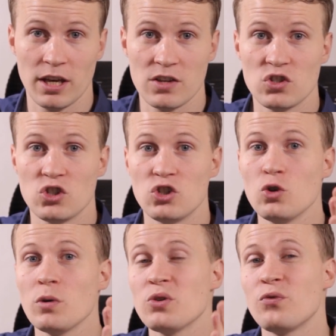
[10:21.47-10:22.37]
is
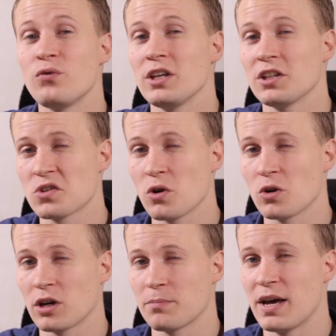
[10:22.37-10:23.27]
do what you feel is going
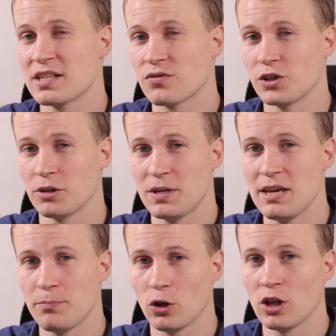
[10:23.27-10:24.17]
to work best for your
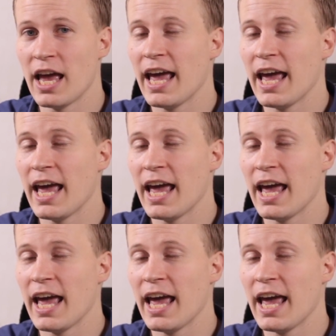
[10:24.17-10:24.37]
people